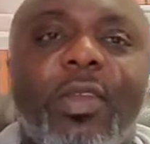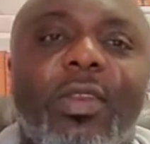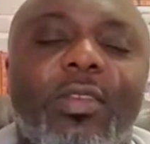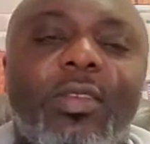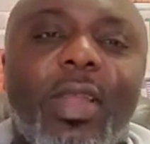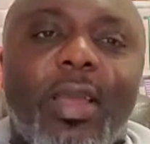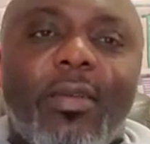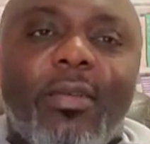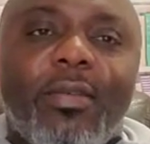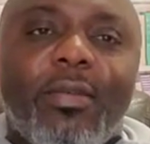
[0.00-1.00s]
in this
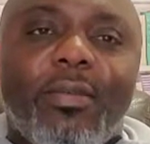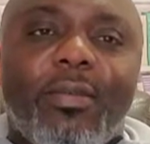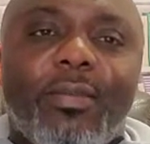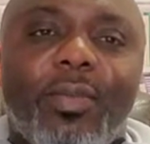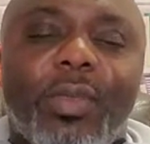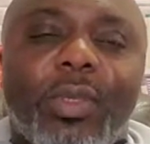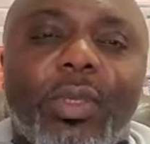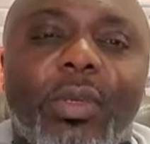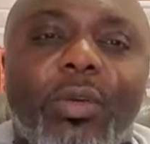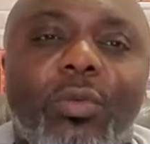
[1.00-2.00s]
life,
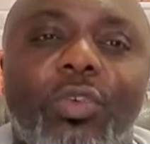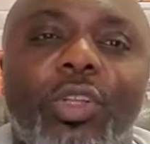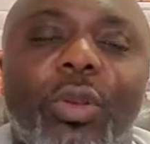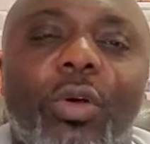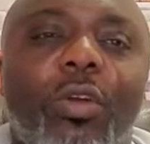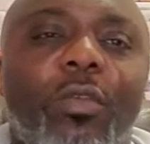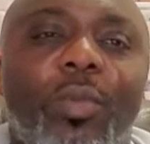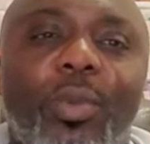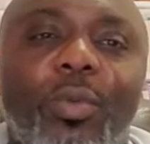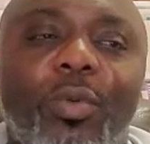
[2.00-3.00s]
which a lot of
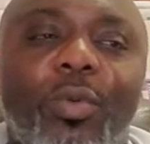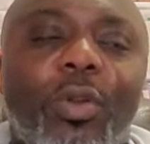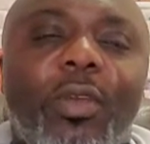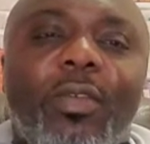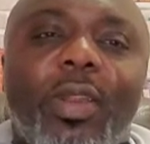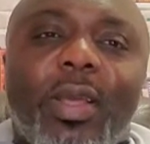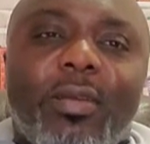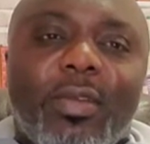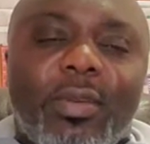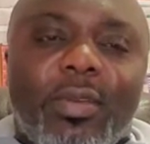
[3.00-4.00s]
people do not even
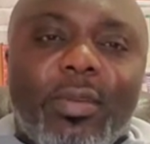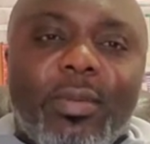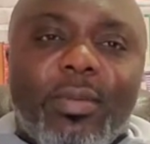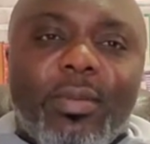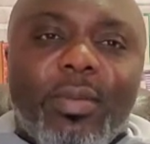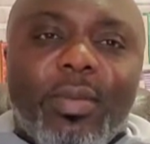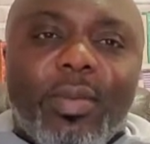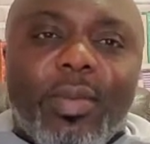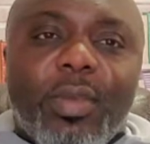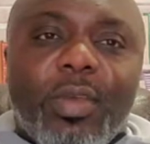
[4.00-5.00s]
have it.
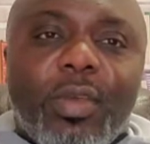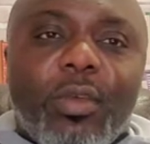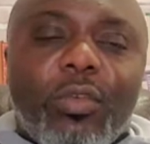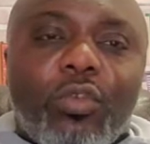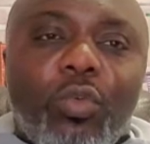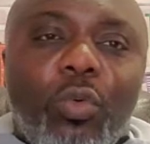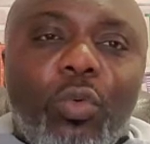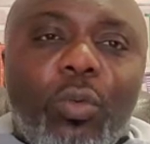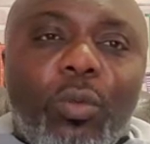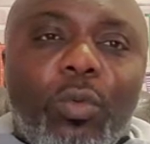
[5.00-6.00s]

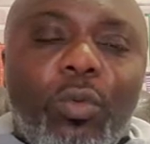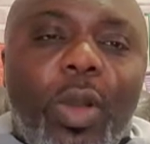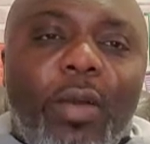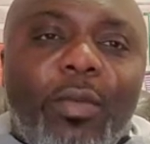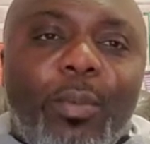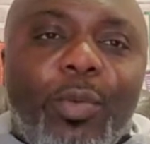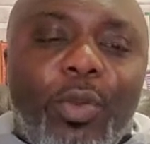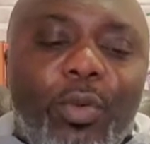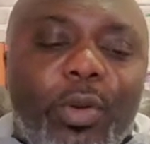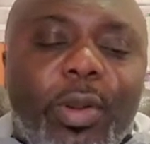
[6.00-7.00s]
So you have a
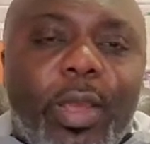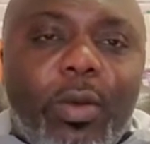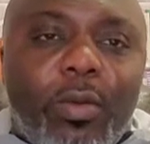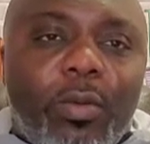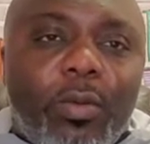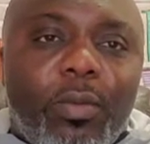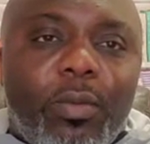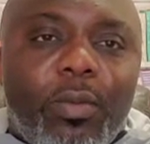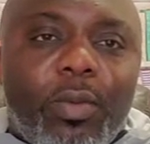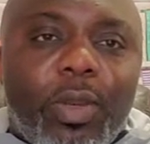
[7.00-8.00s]
period now
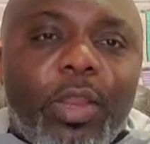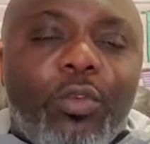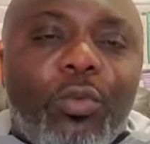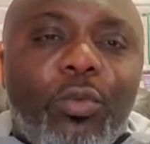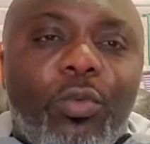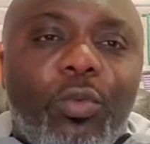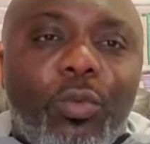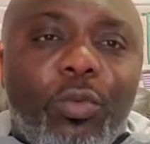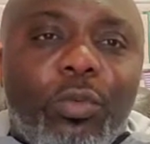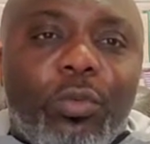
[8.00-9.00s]
that you
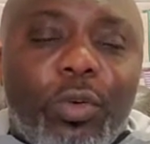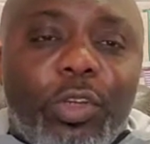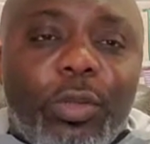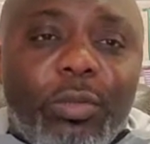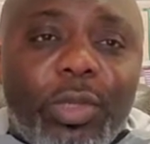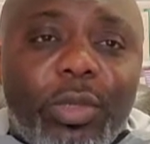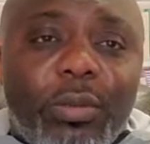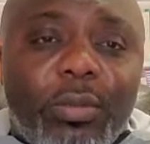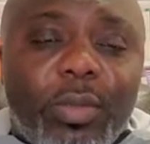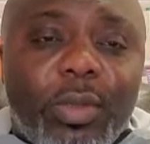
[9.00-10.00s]
who is watching me
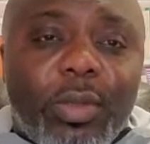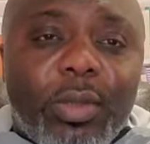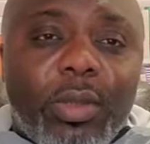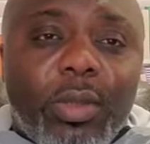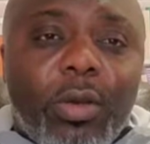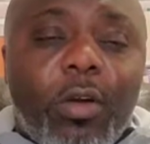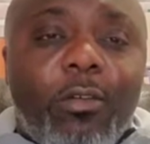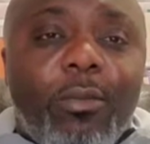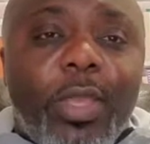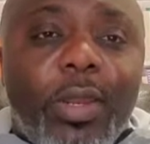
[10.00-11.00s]

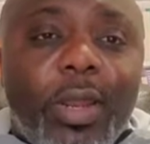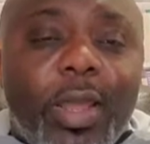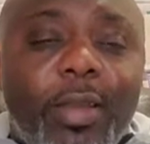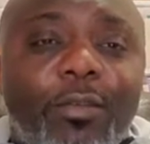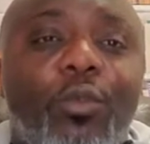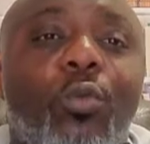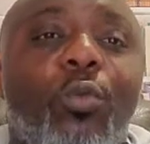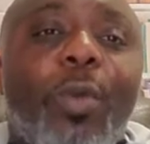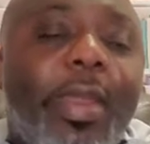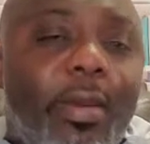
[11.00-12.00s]
of being alive to
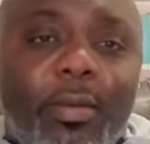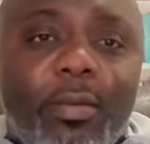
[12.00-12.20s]
when